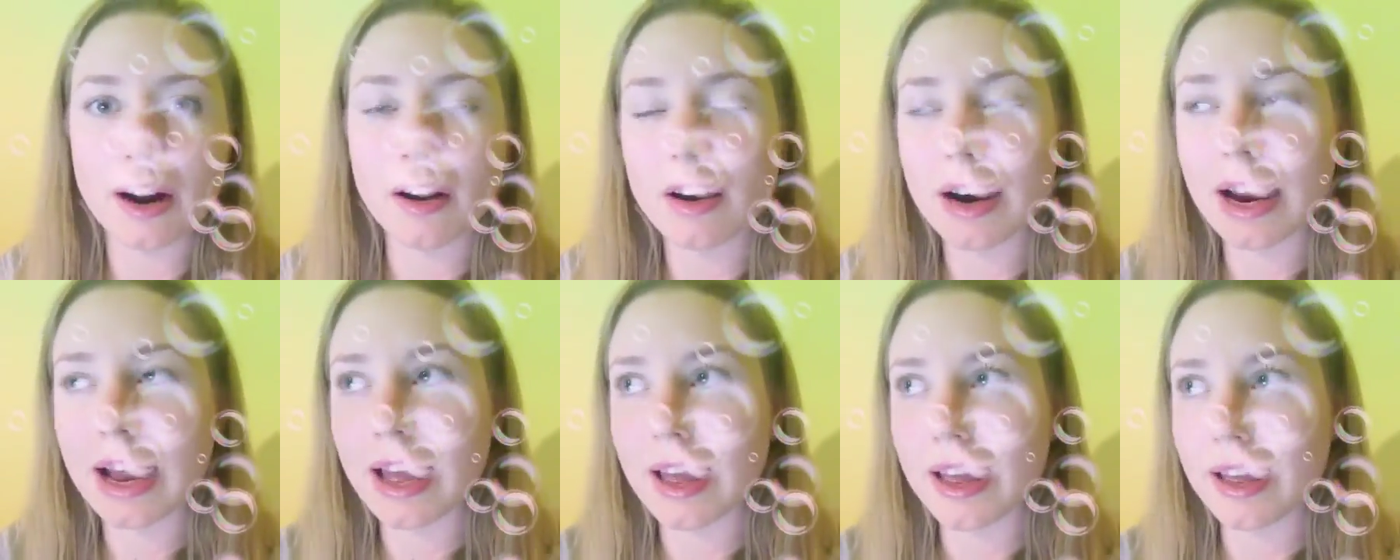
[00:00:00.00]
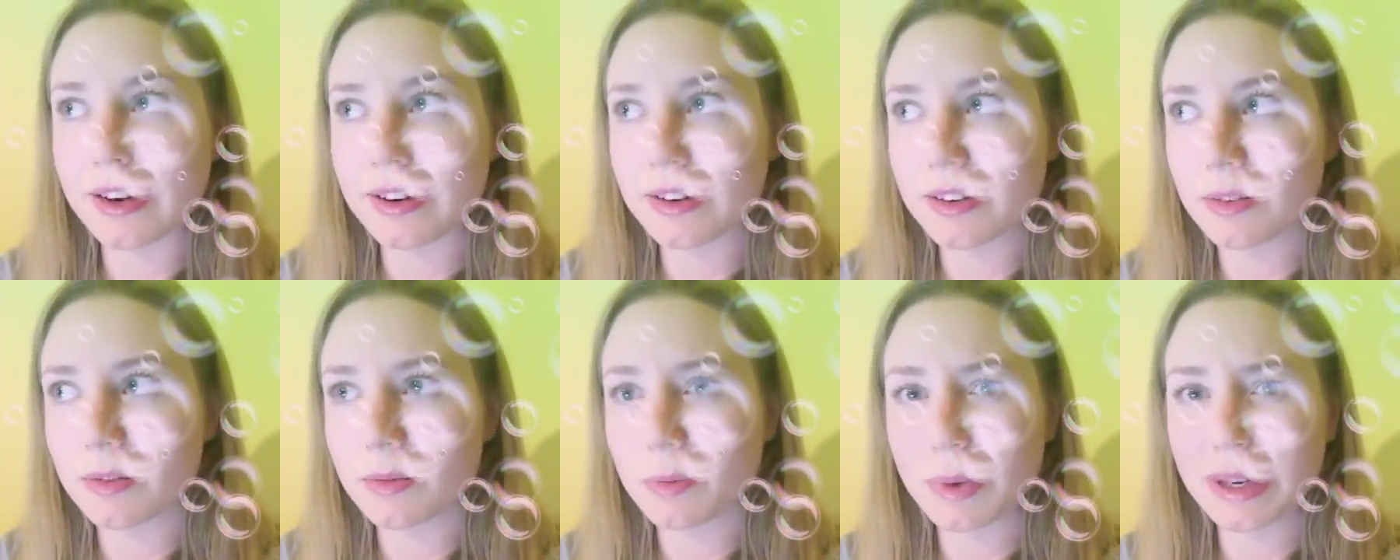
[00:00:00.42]
And
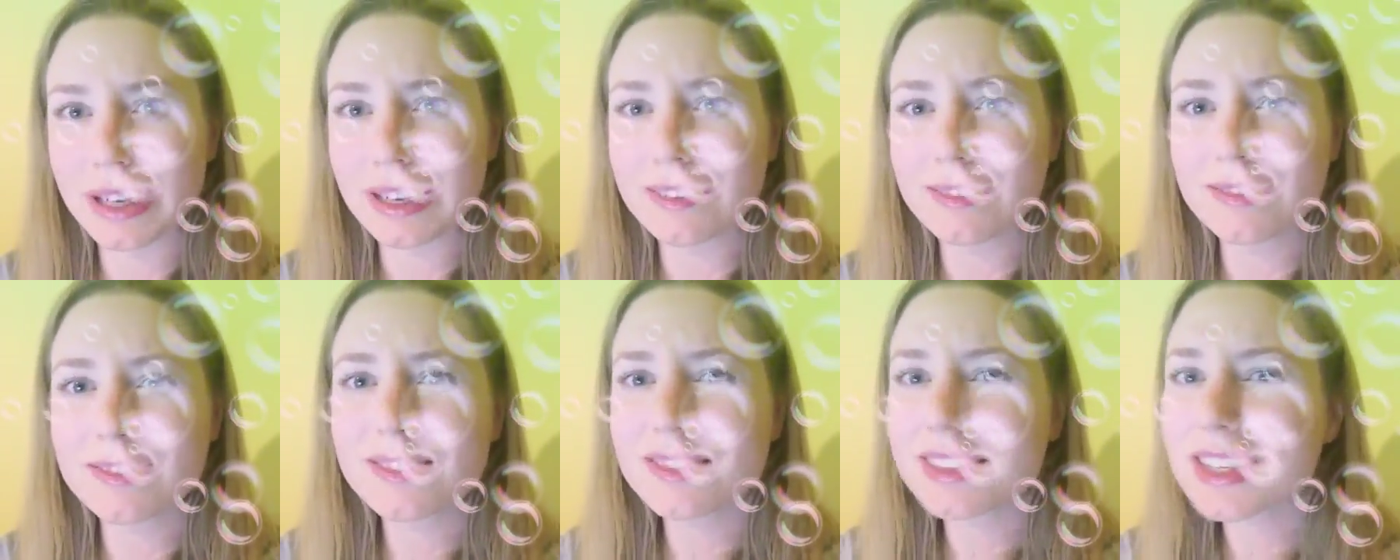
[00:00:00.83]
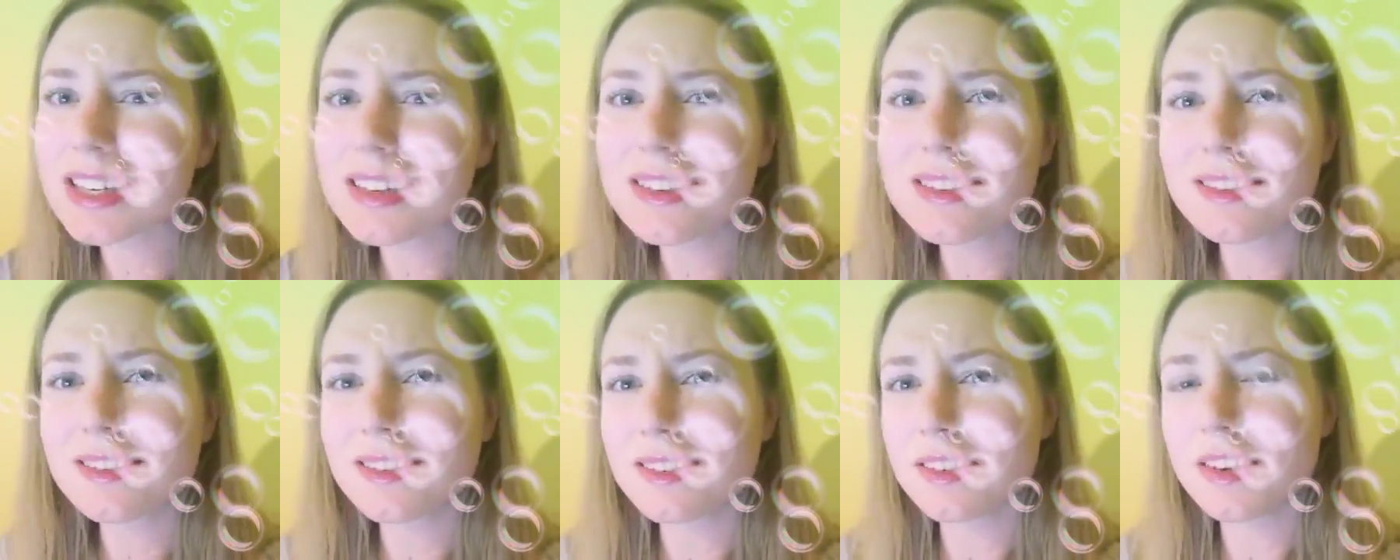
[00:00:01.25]
we did
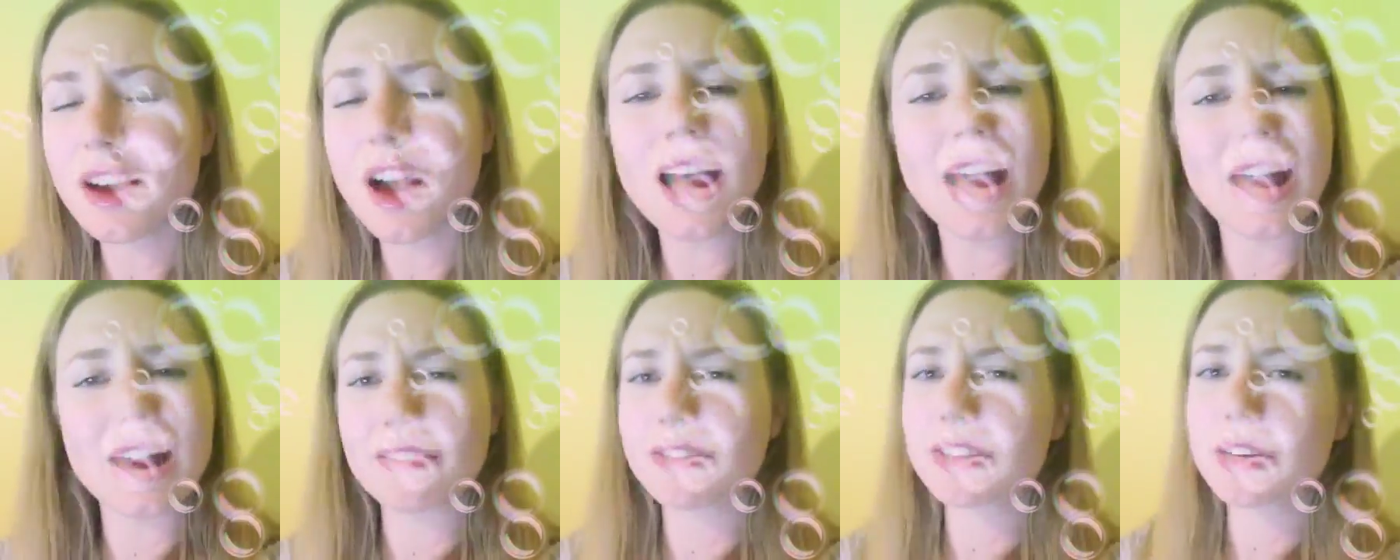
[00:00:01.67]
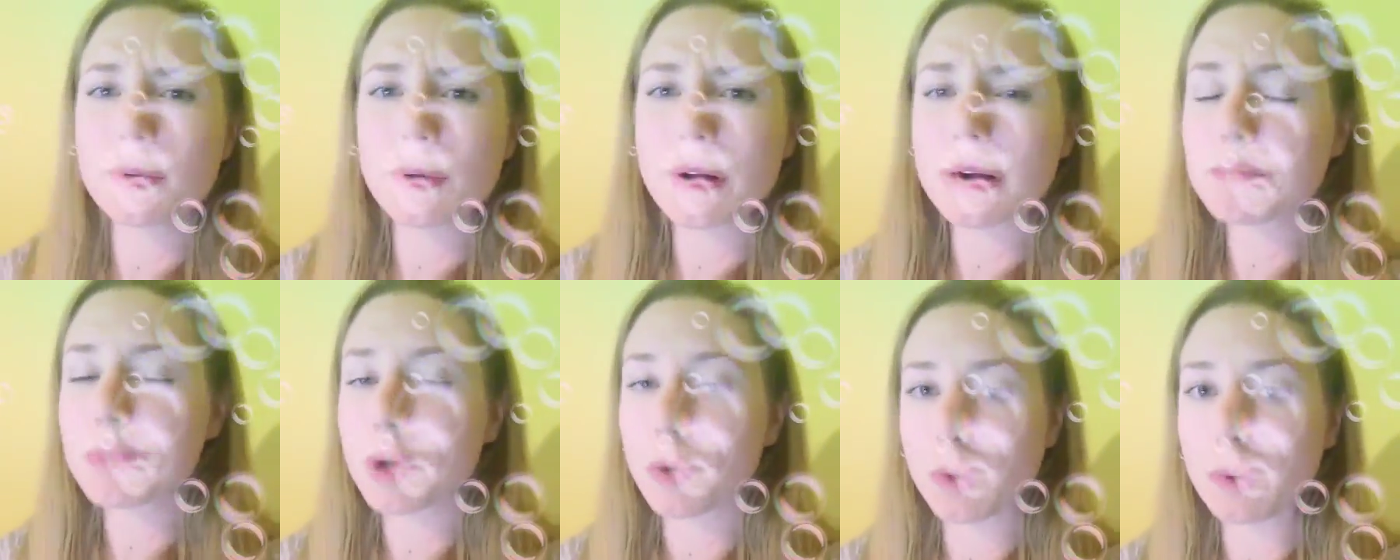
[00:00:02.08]
not everywhere,
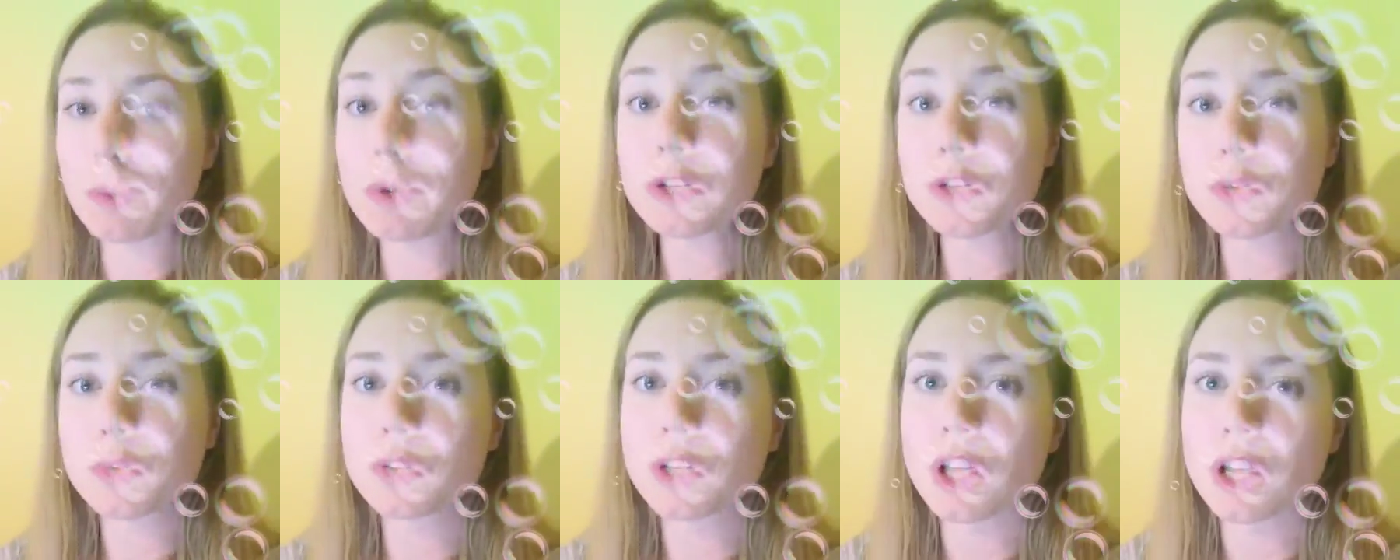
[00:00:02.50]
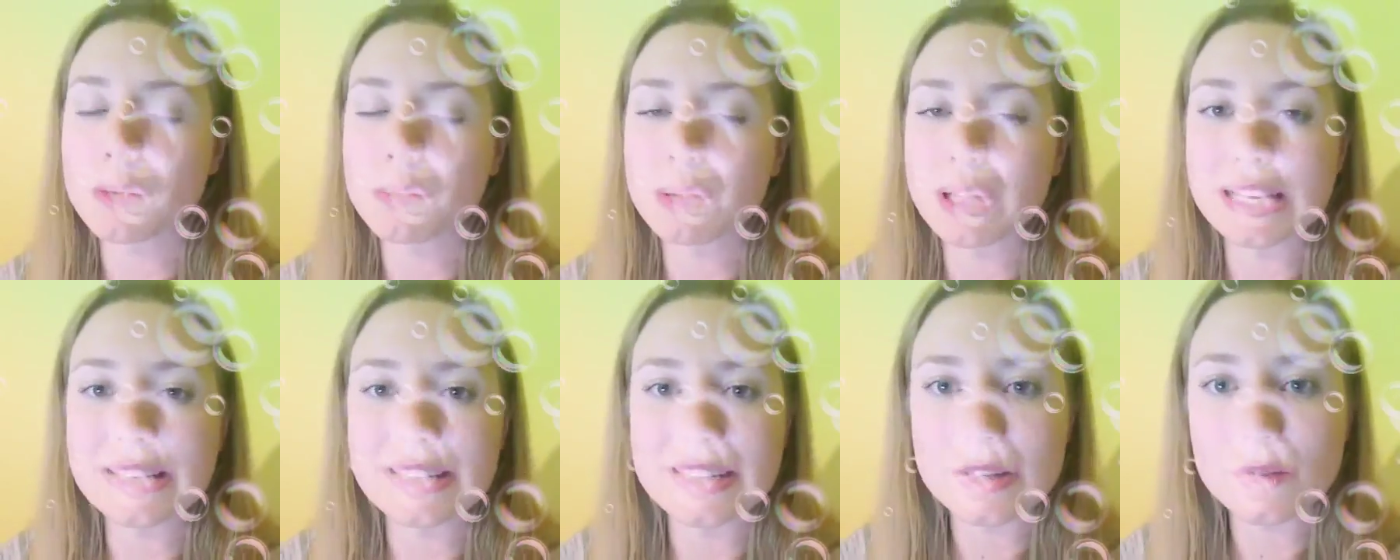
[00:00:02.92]
but we went to a lot of places.